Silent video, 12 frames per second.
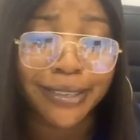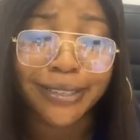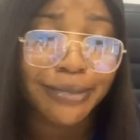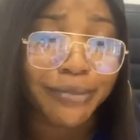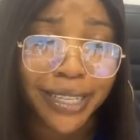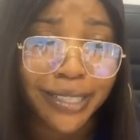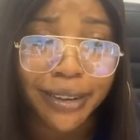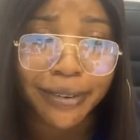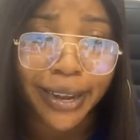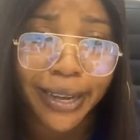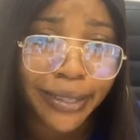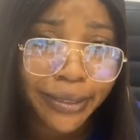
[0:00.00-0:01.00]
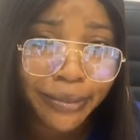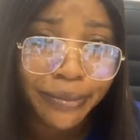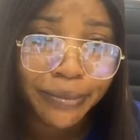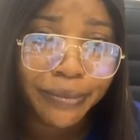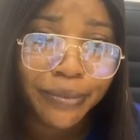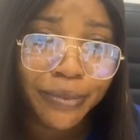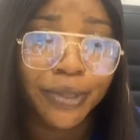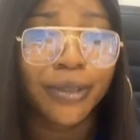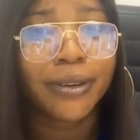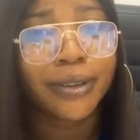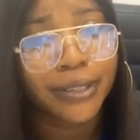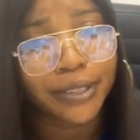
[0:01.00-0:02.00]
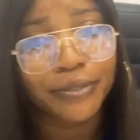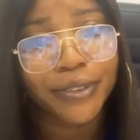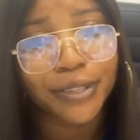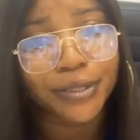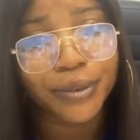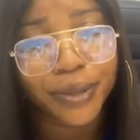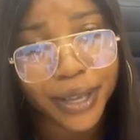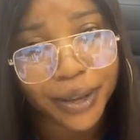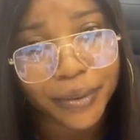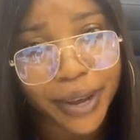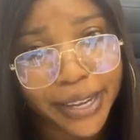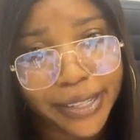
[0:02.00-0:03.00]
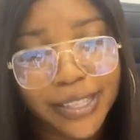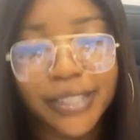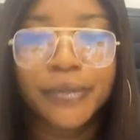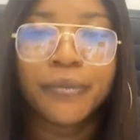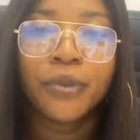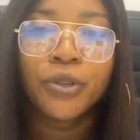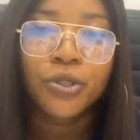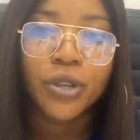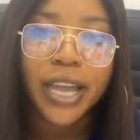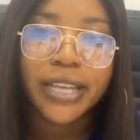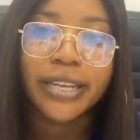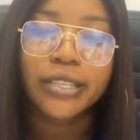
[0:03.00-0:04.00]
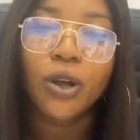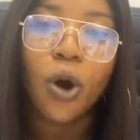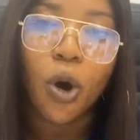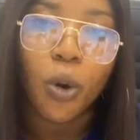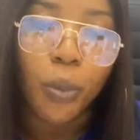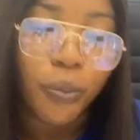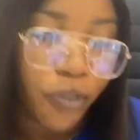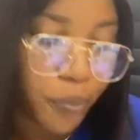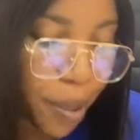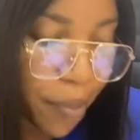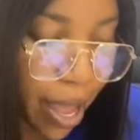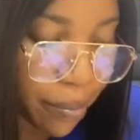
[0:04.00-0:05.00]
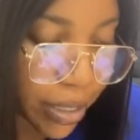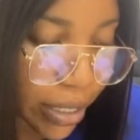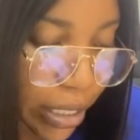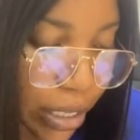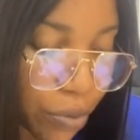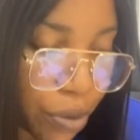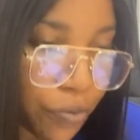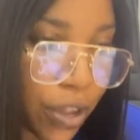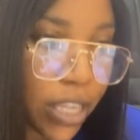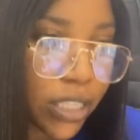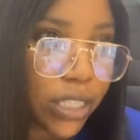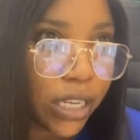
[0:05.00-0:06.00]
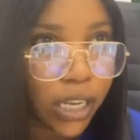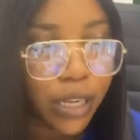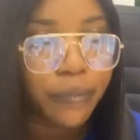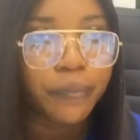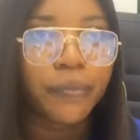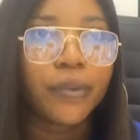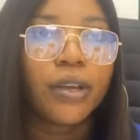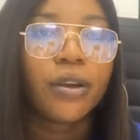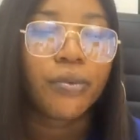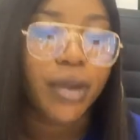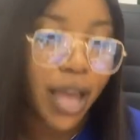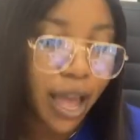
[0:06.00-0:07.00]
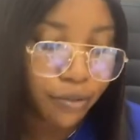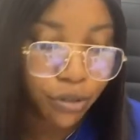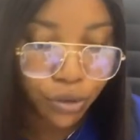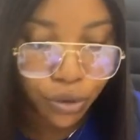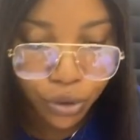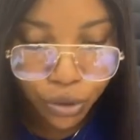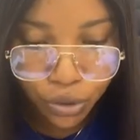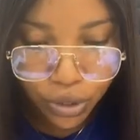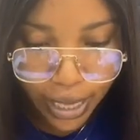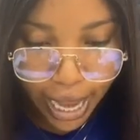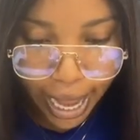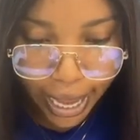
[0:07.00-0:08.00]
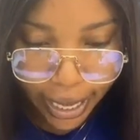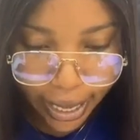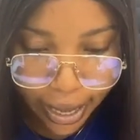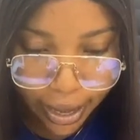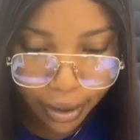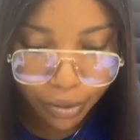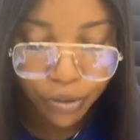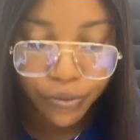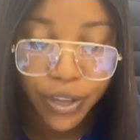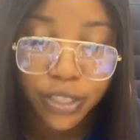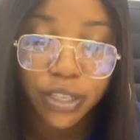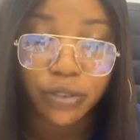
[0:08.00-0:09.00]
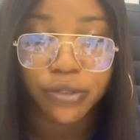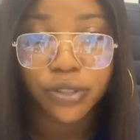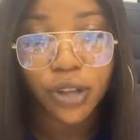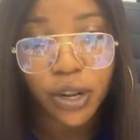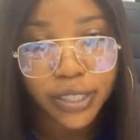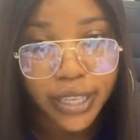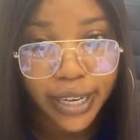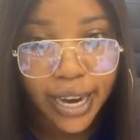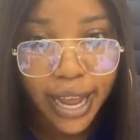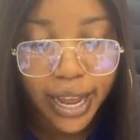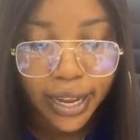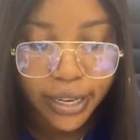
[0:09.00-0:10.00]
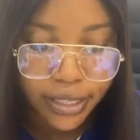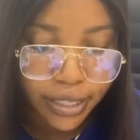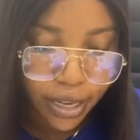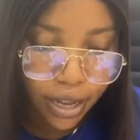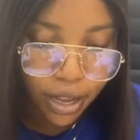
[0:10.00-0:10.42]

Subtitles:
It doesn't matter, right? So long the fee is okay, right? So yes, there's hope for Birmingham City University. We have schools like University of Sunderland.